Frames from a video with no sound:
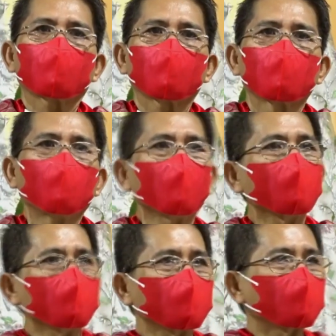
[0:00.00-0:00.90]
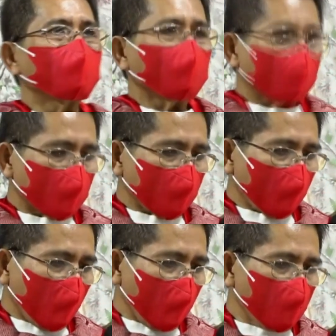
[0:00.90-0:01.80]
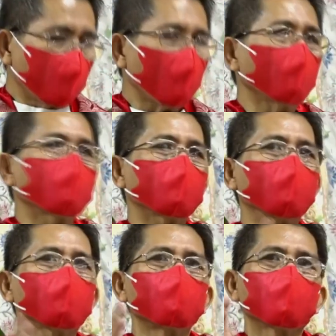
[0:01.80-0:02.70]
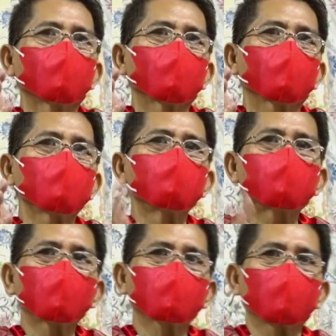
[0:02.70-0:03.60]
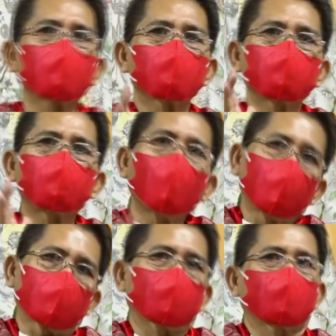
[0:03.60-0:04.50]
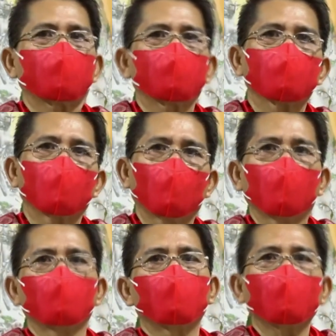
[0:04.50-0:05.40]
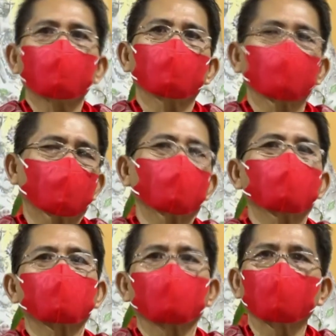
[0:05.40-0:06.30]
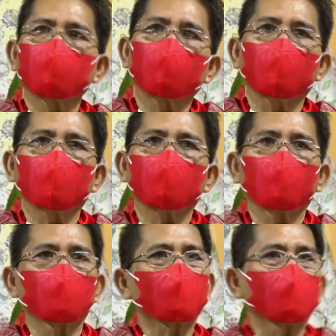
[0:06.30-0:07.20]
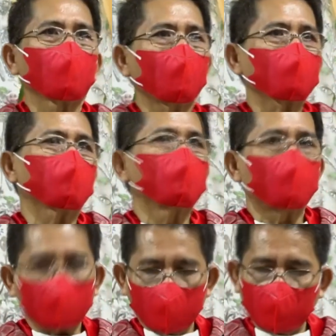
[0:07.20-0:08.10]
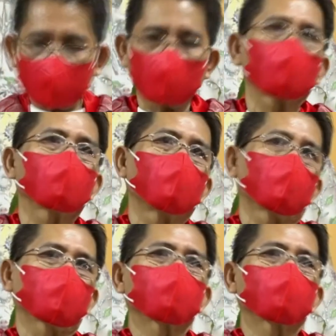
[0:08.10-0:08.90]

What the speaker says: Well, this is just a very important part of what the Christian faith and what the gospel message is all about.